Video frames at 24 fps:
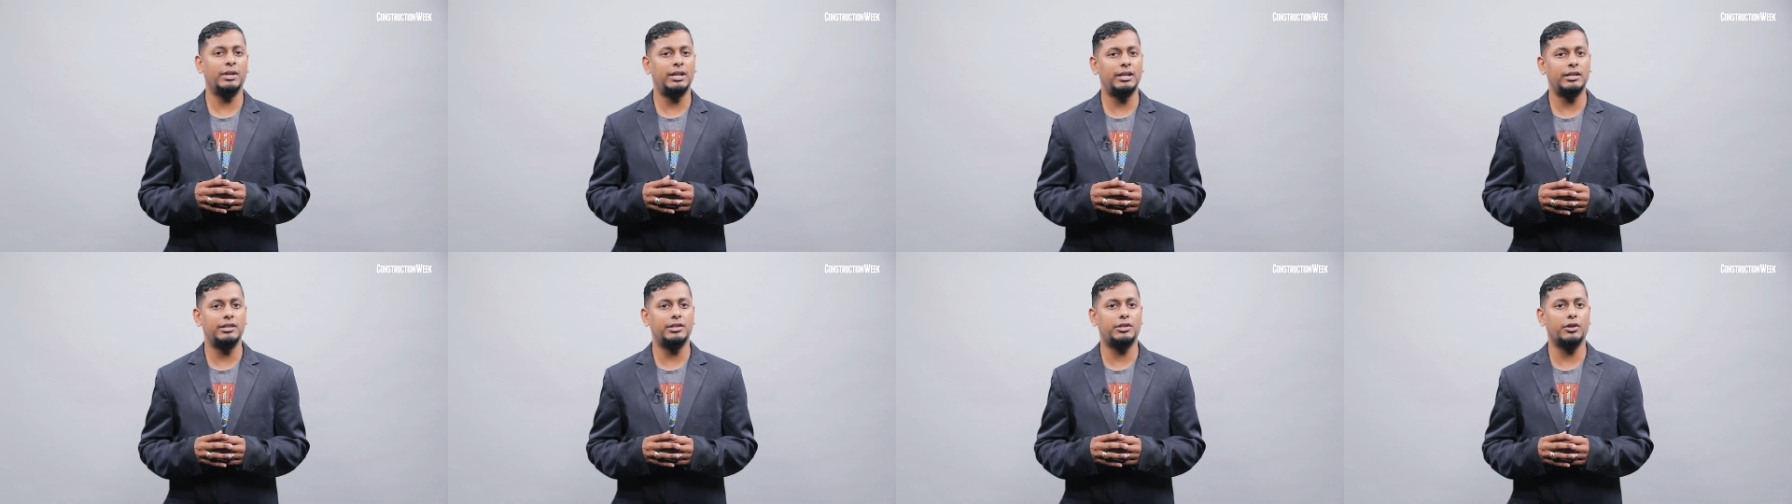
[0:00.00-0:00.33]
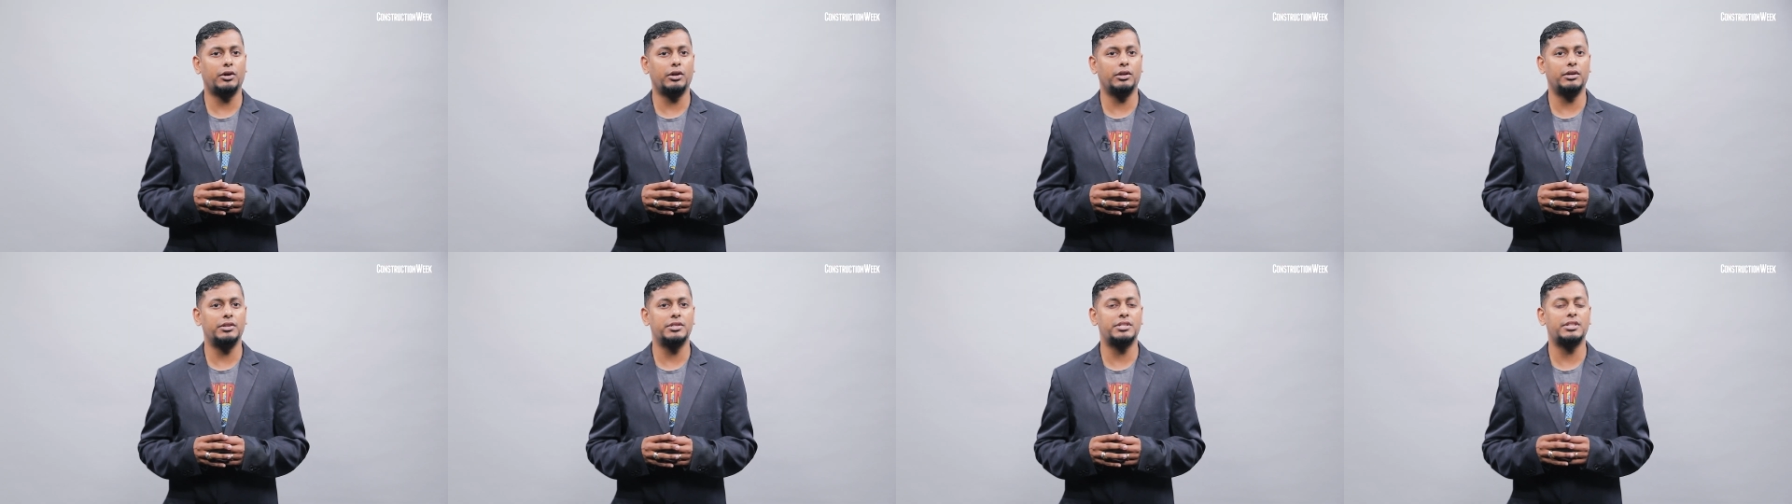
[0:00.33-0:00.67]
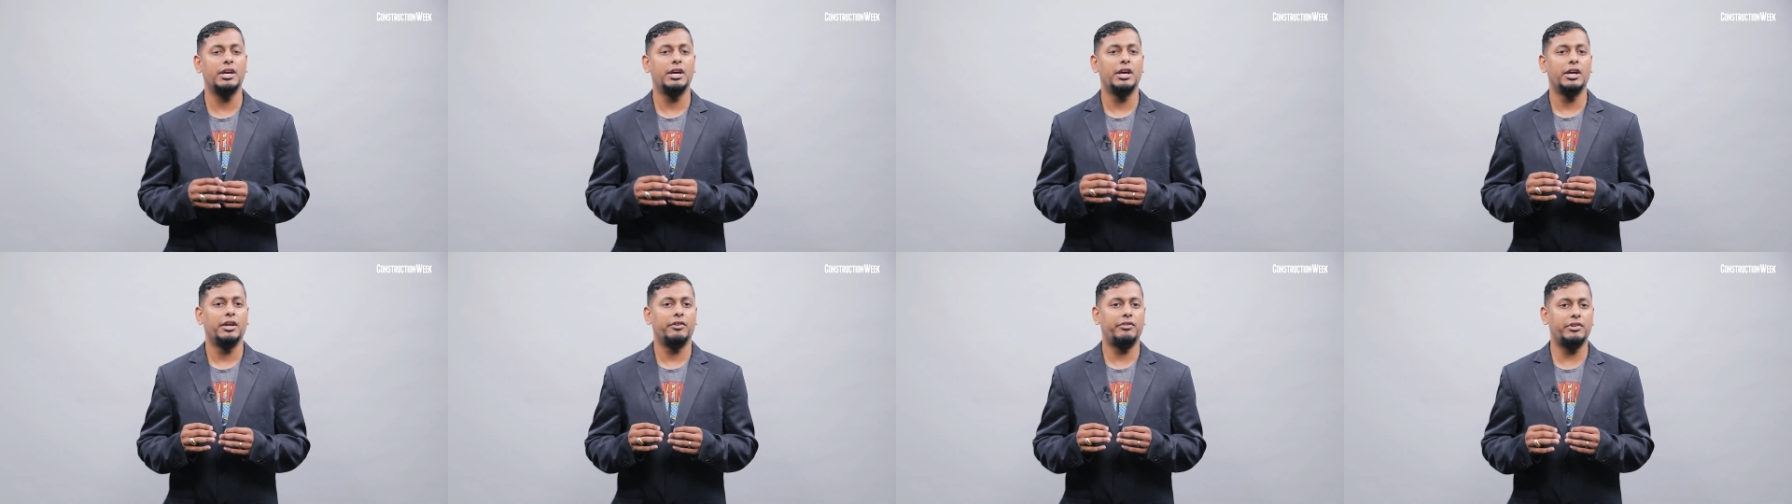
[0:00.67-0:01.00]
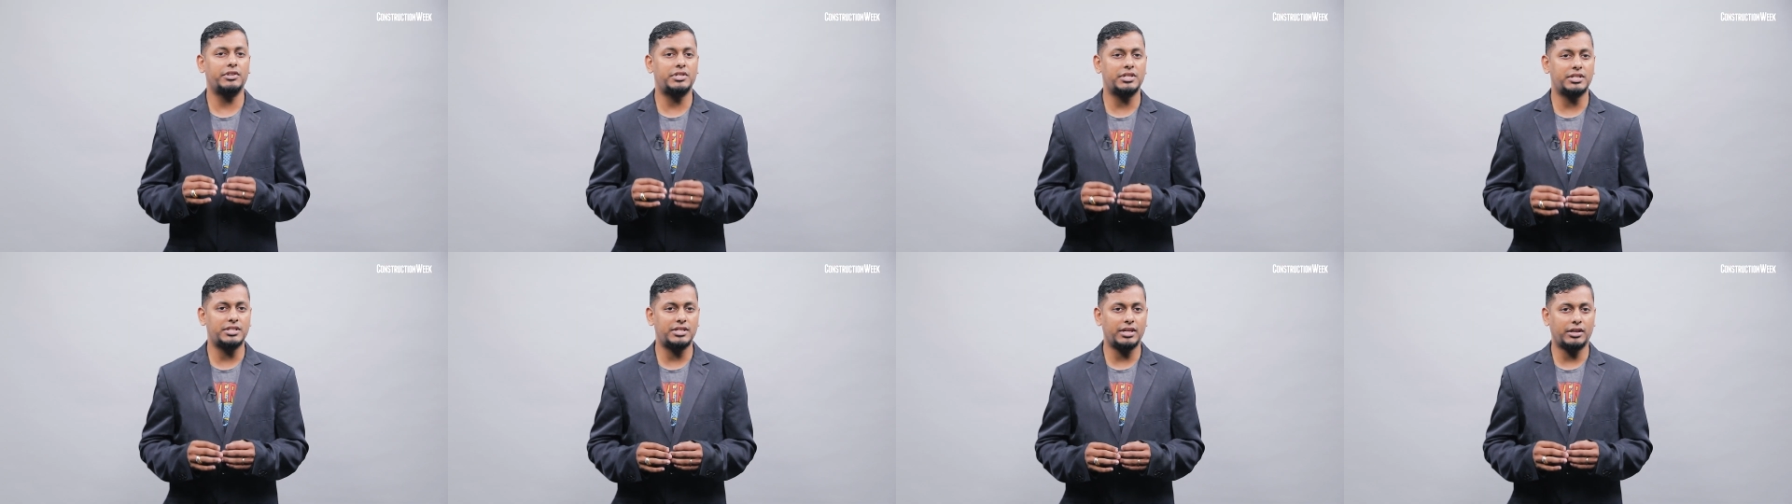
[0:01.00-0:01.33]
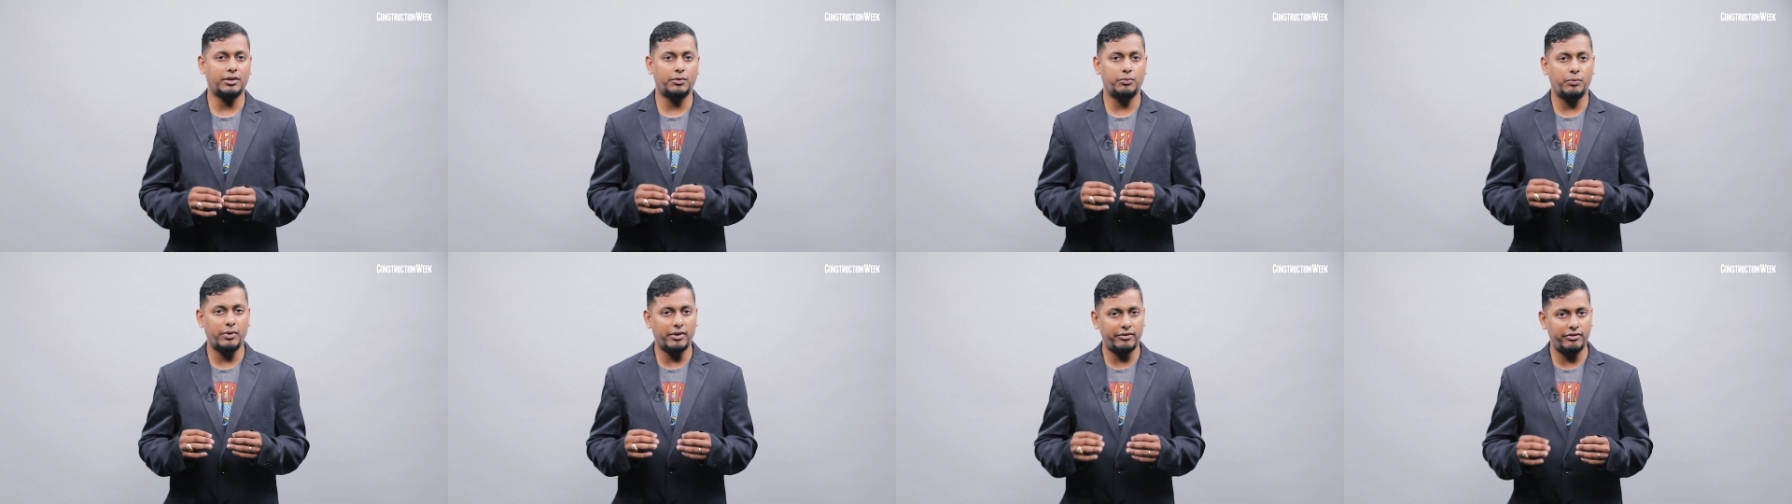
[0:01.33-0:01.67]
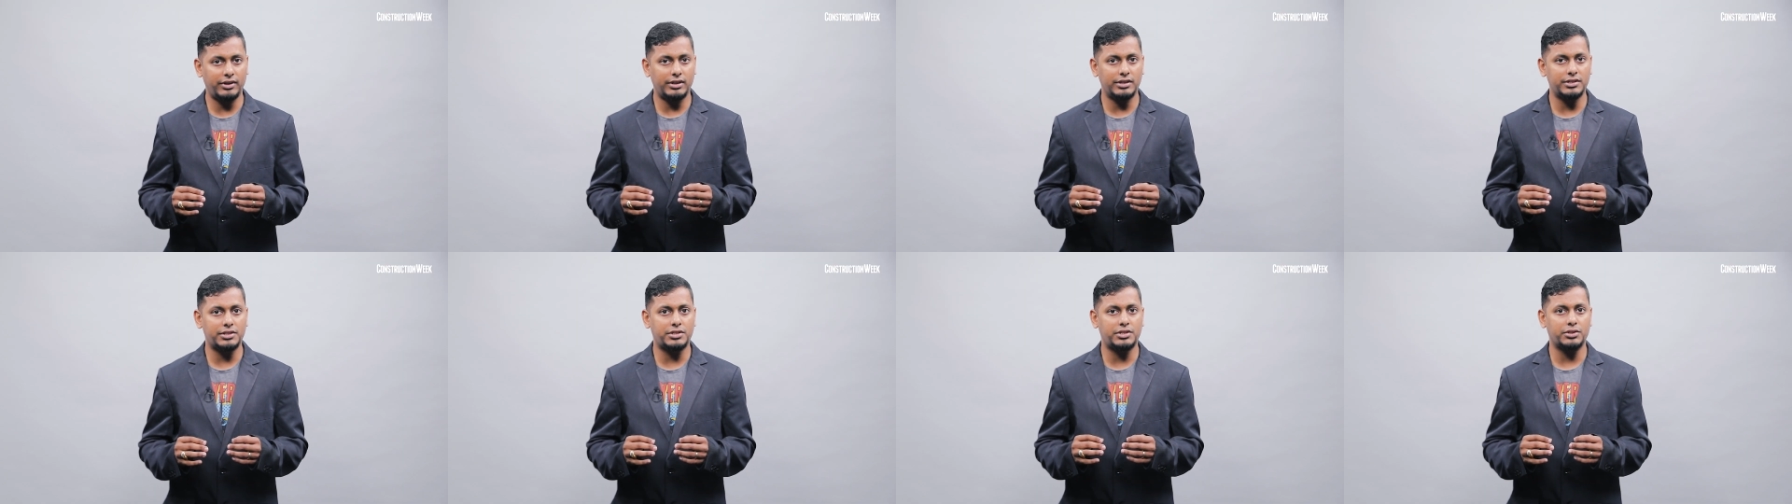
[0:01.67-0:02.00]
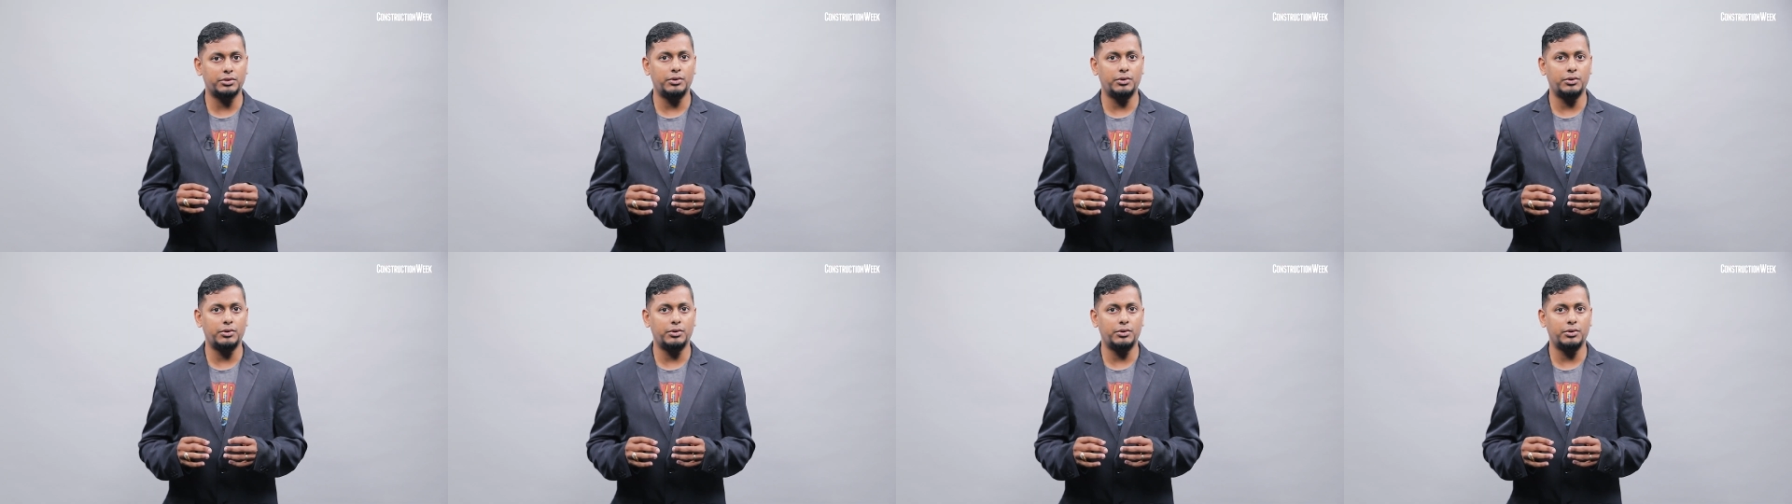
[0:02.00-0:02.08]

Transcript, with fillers: million, which is equivalent